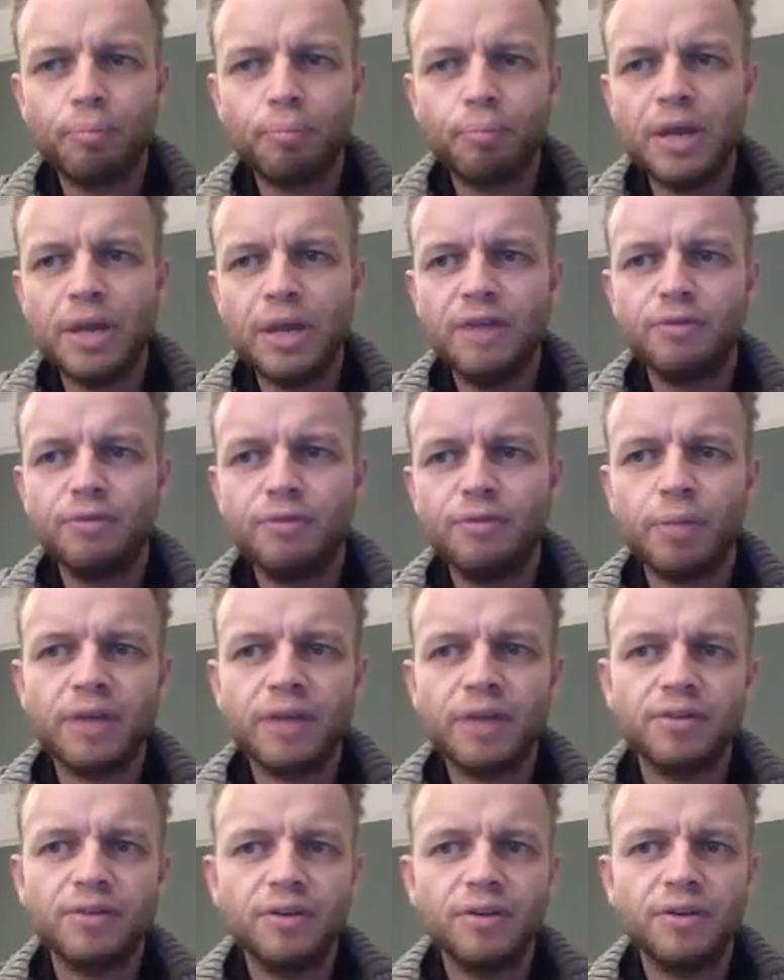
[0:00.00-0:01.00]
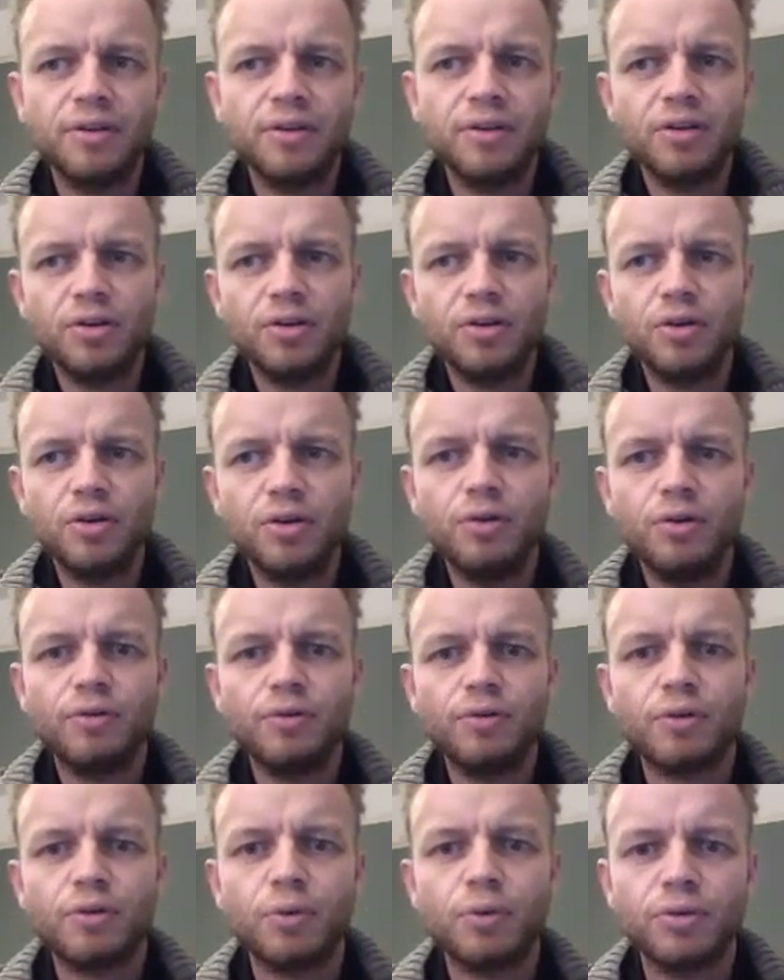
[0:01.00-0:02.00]
P for pattern, Q
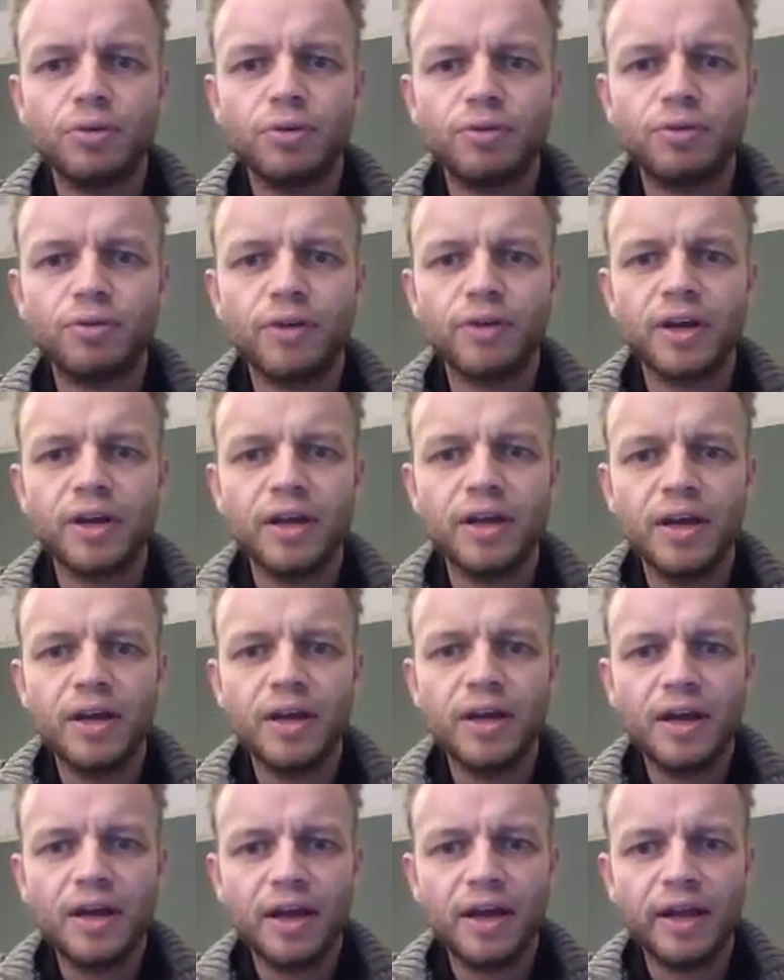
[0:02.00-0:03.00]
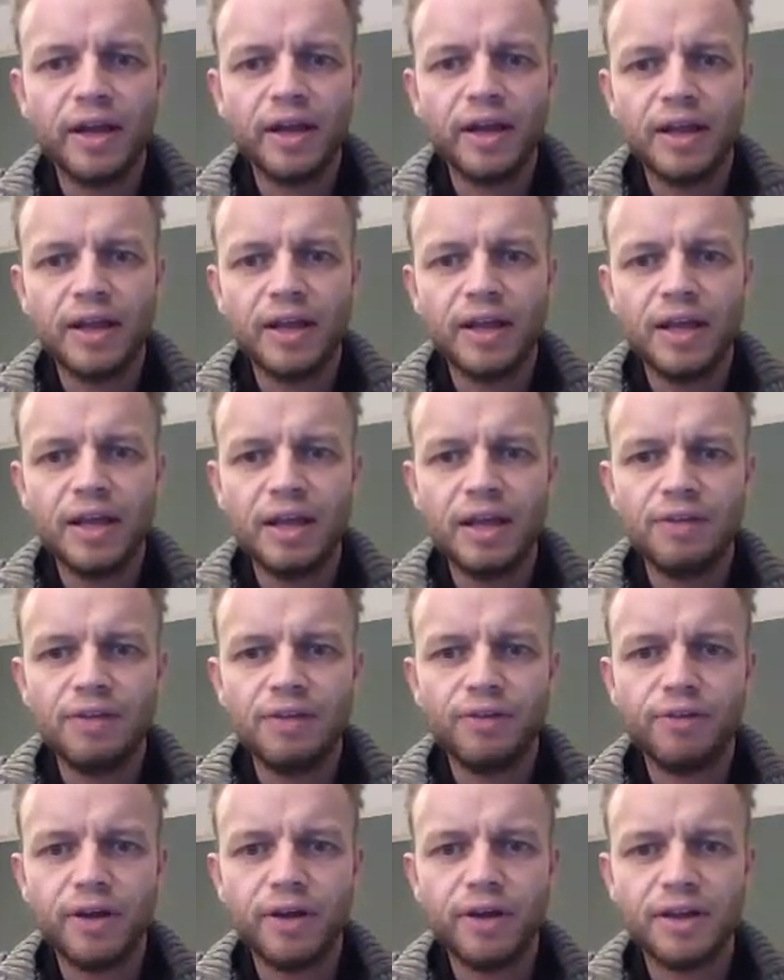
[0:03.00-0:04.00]
for quantify, and E
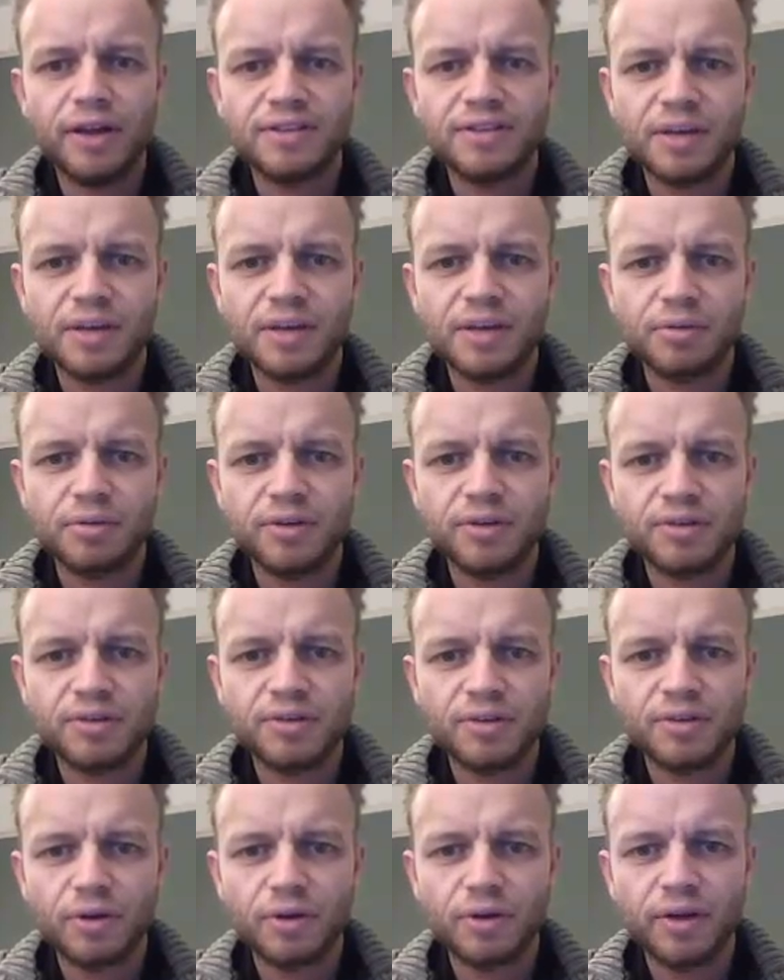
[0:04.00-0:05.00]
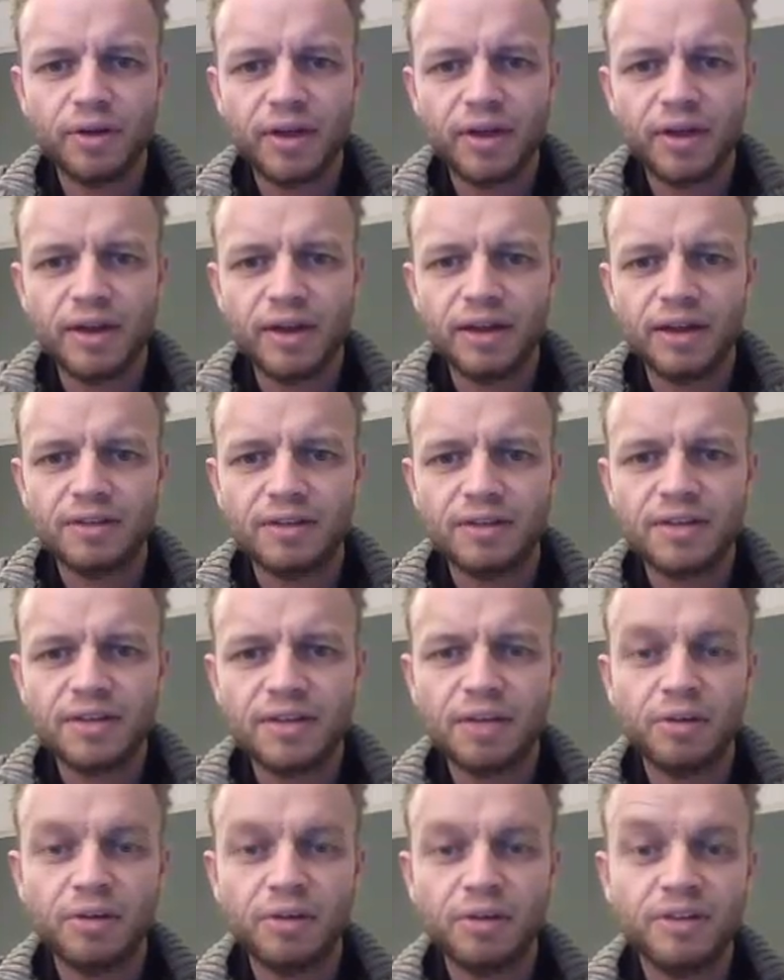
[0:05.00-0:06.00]
for exceptions. So are there any
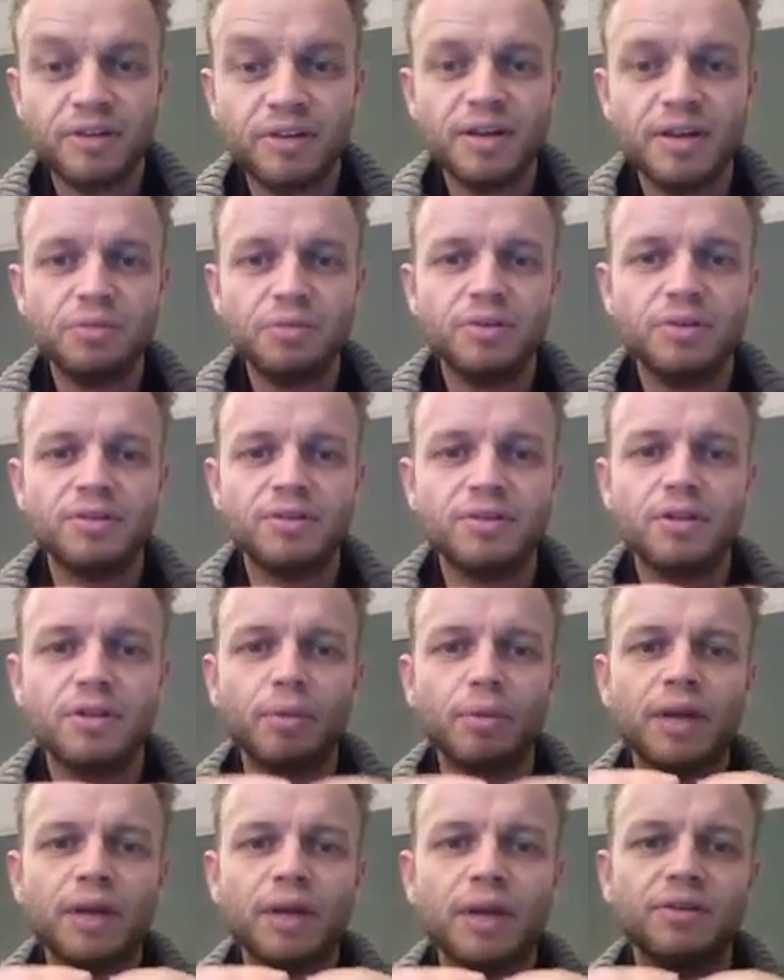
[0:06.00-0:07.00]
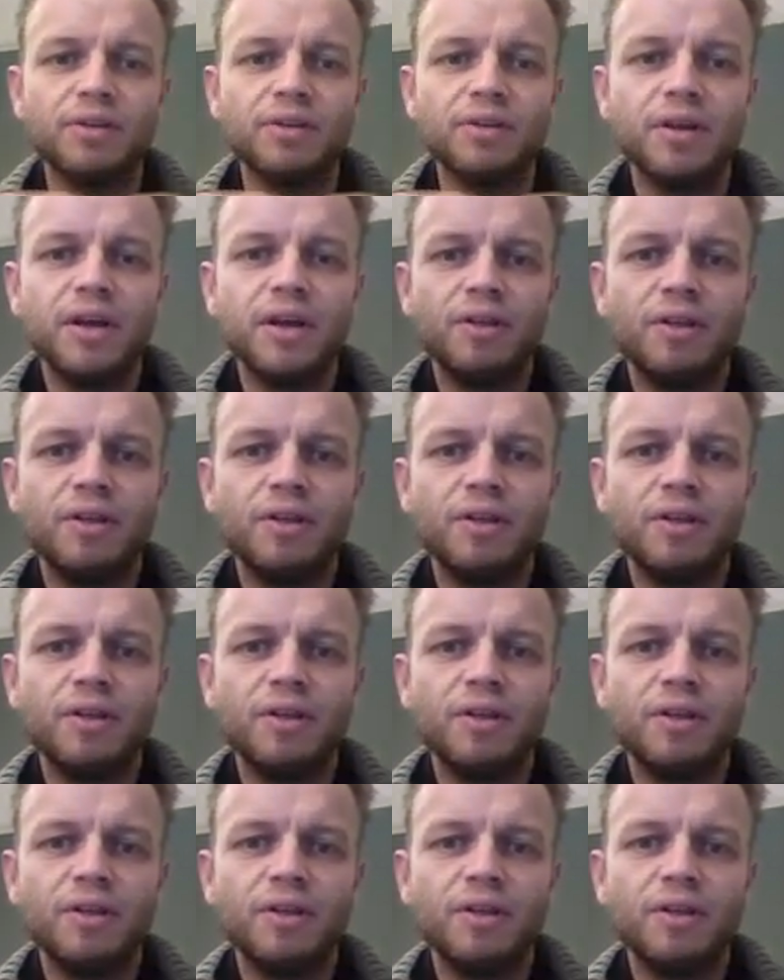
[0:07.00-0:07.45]
exceptions to the pattern